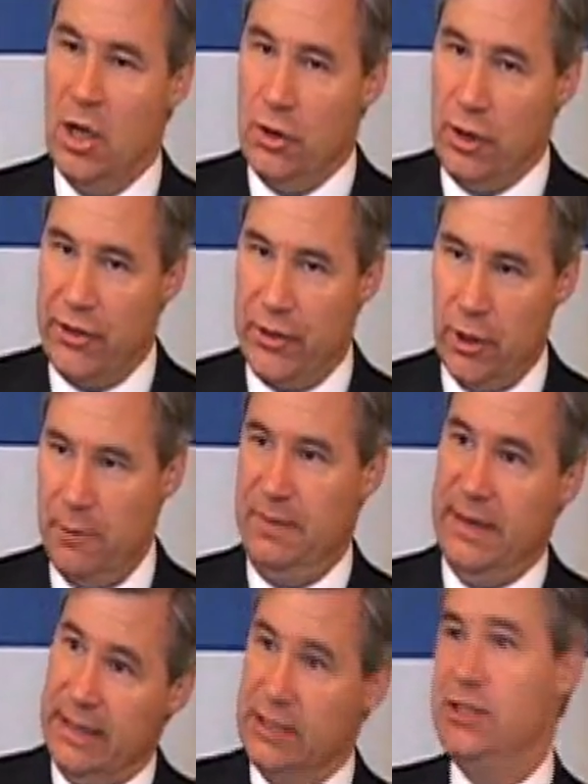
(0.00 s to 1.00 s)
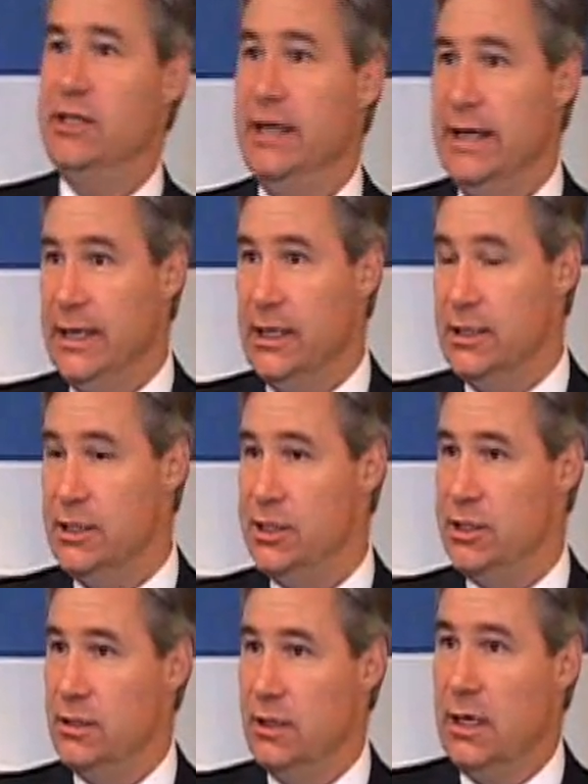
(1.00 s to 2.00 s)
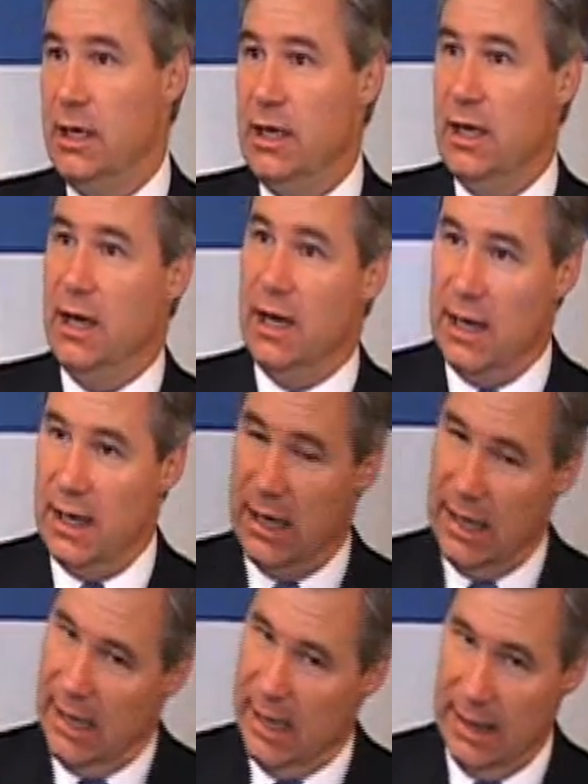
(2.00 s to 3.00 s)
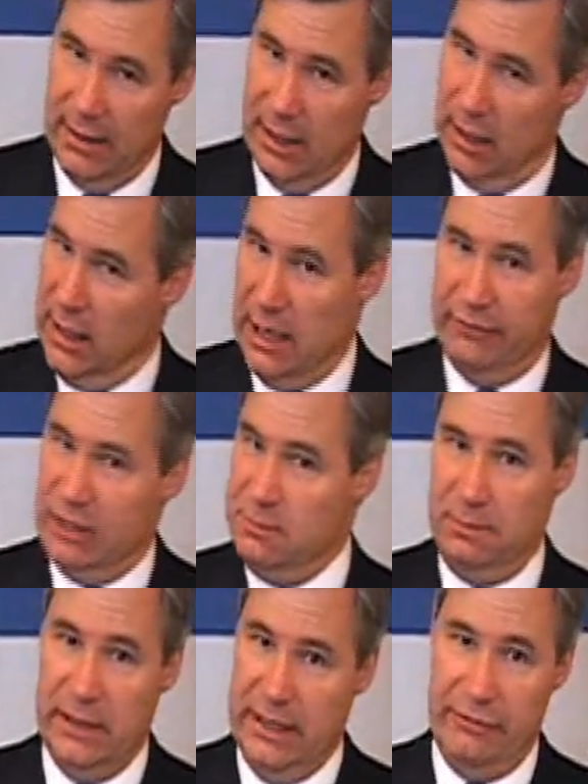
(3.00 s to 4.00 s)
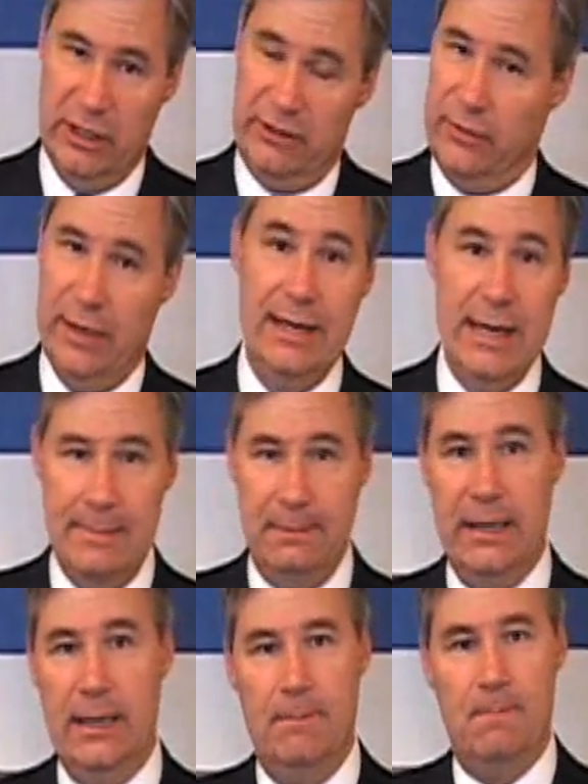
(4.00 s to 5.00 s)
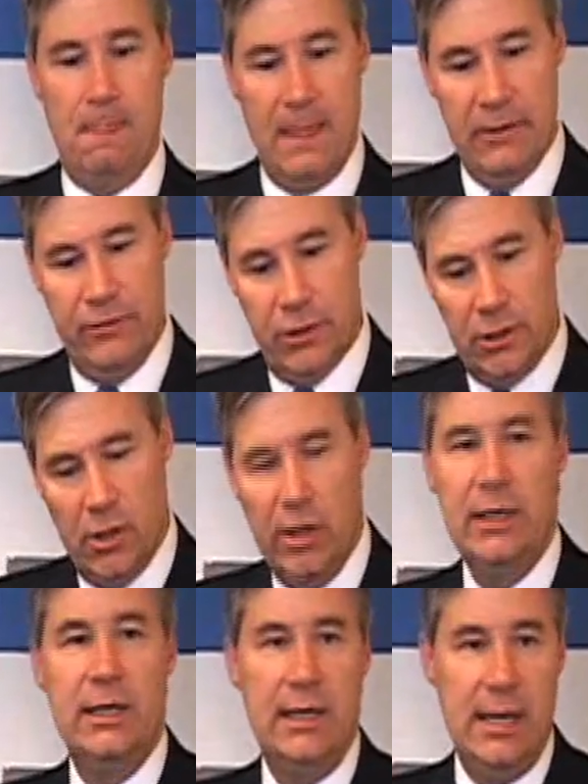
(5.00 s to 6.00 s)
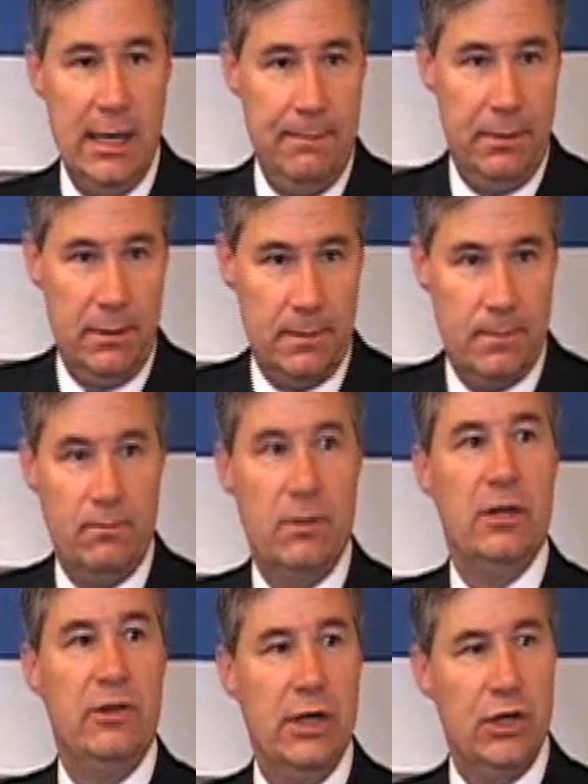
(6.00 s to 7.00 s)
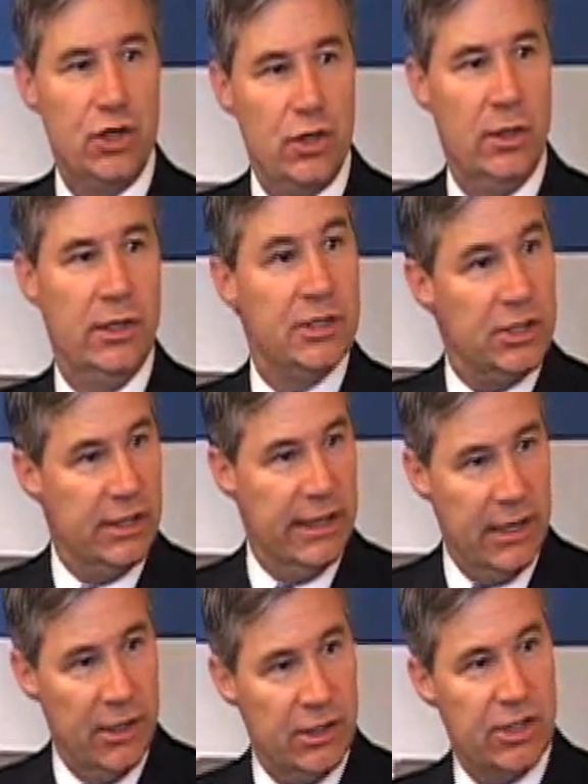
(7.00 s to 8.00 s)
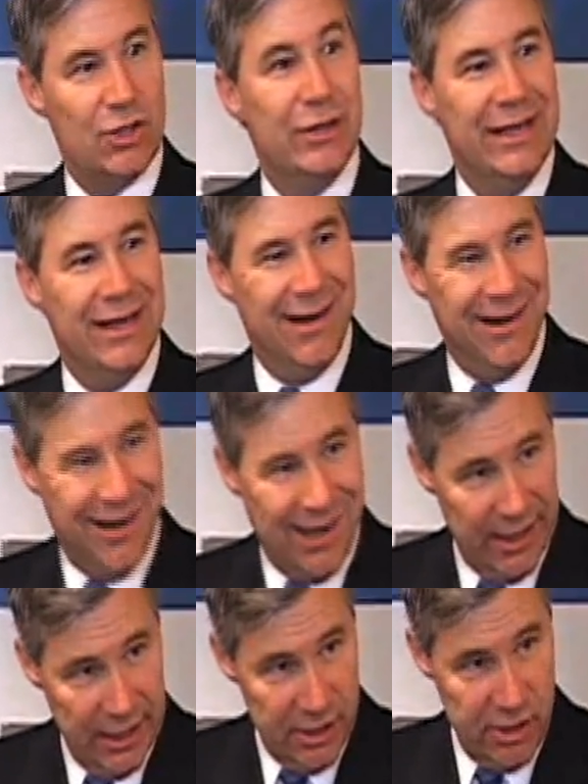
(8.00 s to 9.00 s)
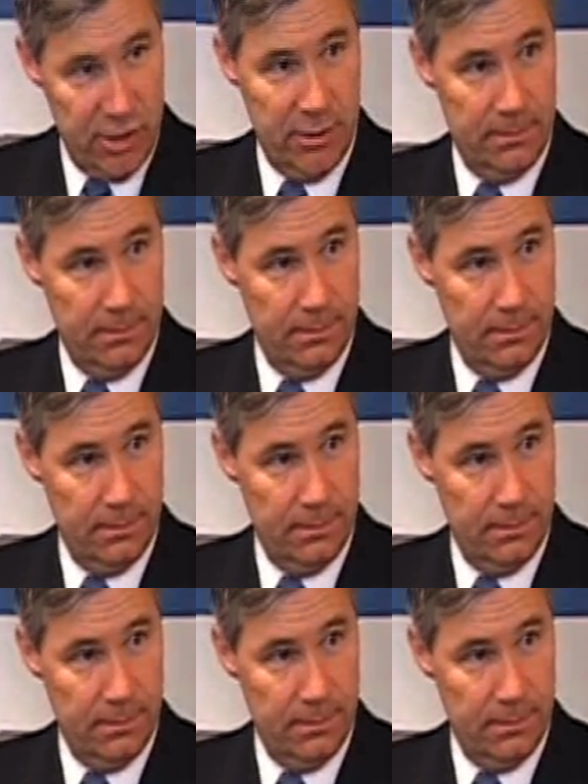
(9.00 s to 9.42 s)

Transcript: The third piece is, and a lot of us believe this very deeply, if you're going to keep the insurance industry honest,